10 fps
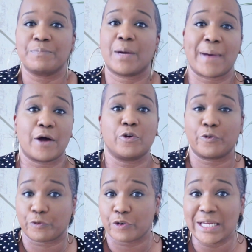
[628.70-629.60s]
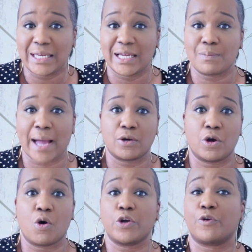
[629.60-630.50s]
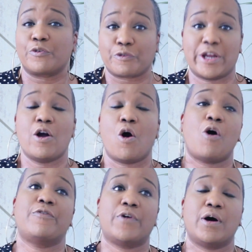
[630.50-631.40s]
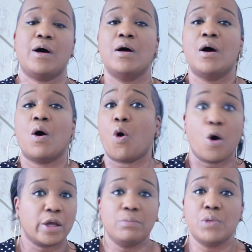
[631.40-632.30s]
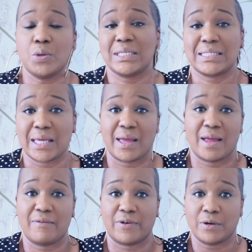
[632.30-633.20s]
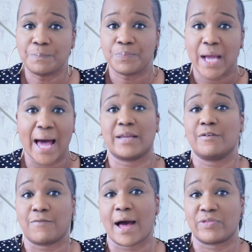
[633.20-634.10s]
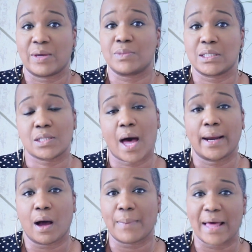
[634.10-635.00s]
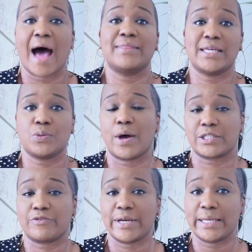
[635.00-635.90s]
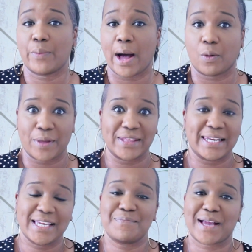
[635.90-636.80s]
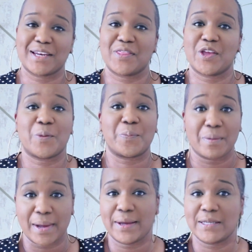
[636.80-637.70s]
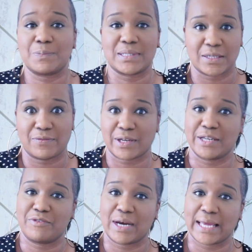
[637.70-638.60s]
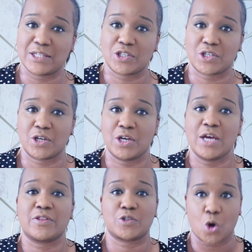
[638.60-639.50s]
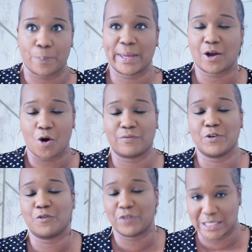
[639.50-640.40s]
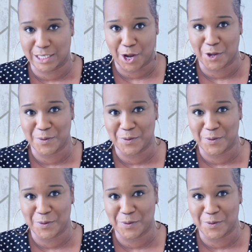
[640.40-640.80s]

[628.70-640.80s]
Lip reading: about your free lead magnet or your free offer or community even, and invite them to sign up. And this works really well when the lead magnet that you're promoting specifically relates to the topic of your video.